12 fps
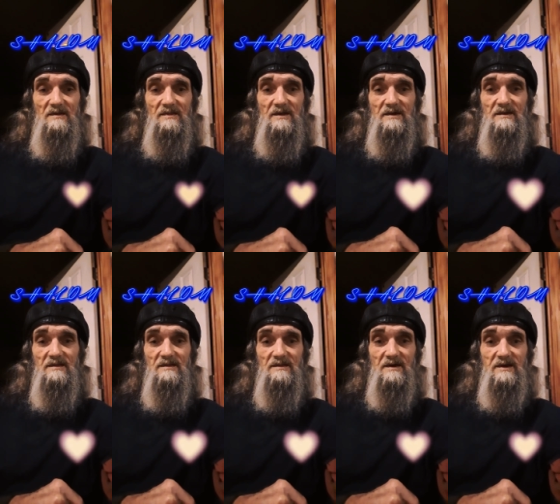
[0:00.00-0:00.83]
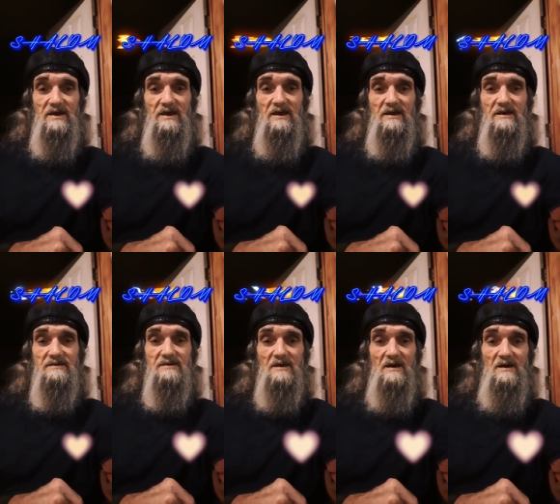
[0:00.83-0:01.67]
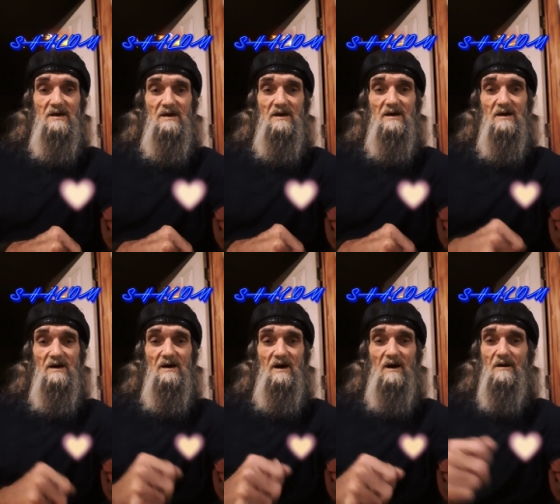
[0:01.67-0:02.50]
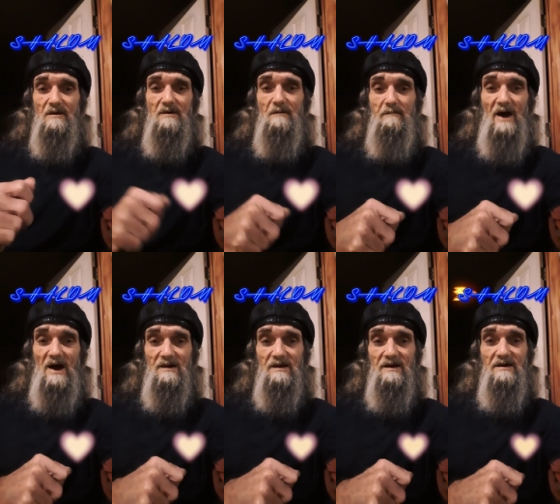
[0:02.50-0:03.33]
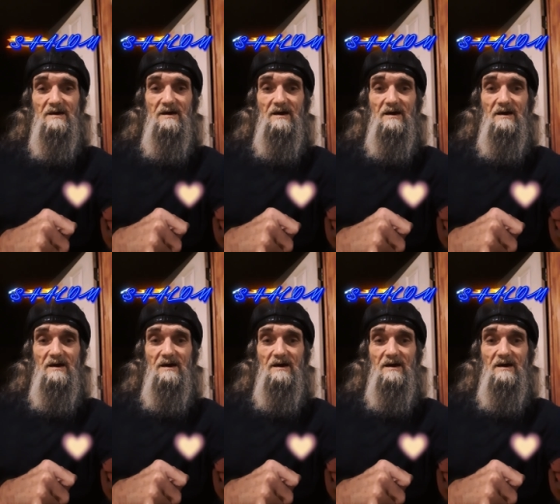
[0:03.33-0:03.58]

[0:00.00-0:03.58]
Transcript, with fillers: then the kings heard about it,